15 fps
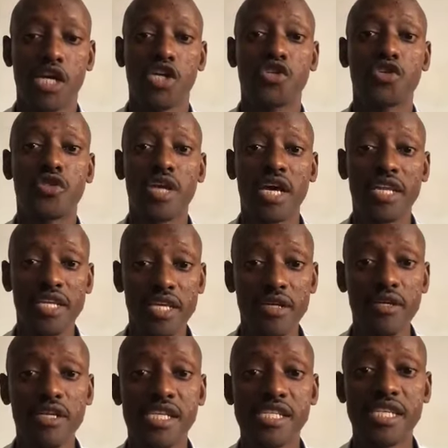So the
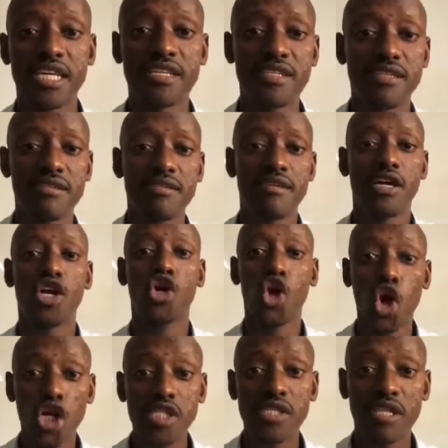ideal is that
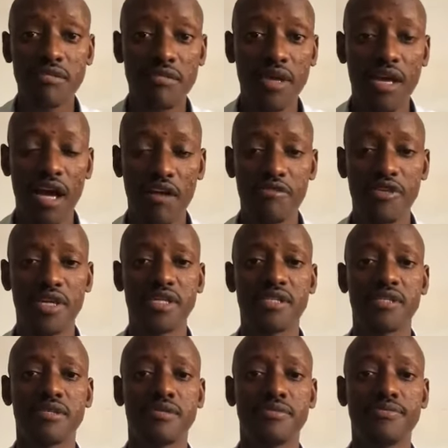lodge the
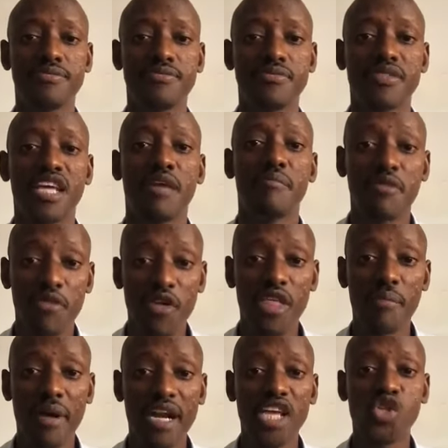caveat before
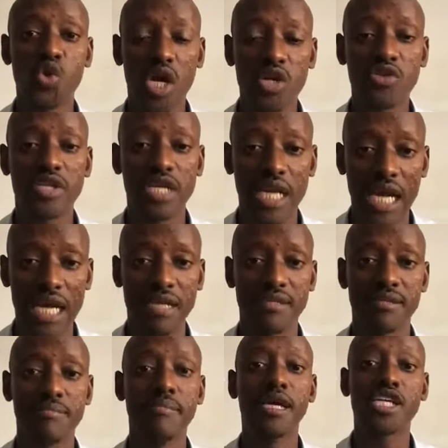the money is wired to the
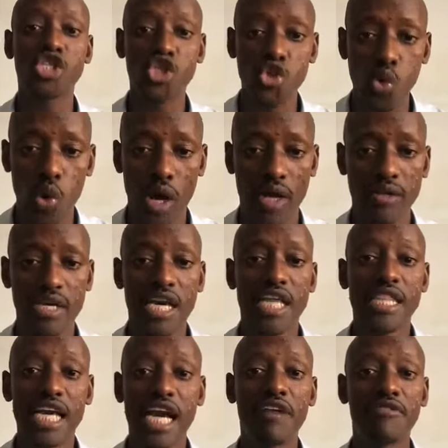client. Make sure
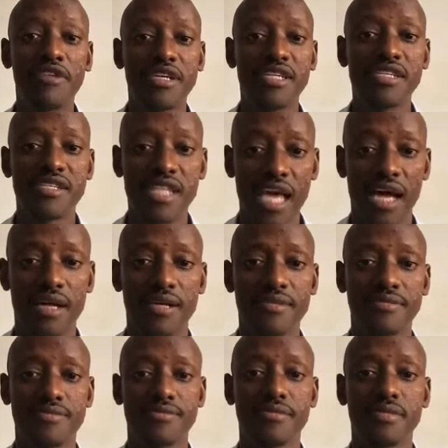the caveat is there
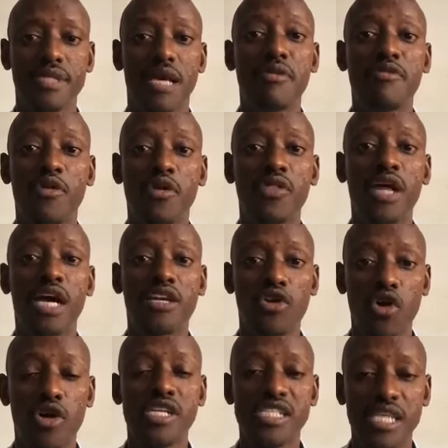before that
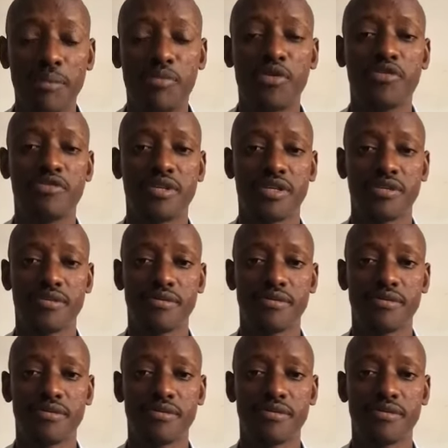loan is approved.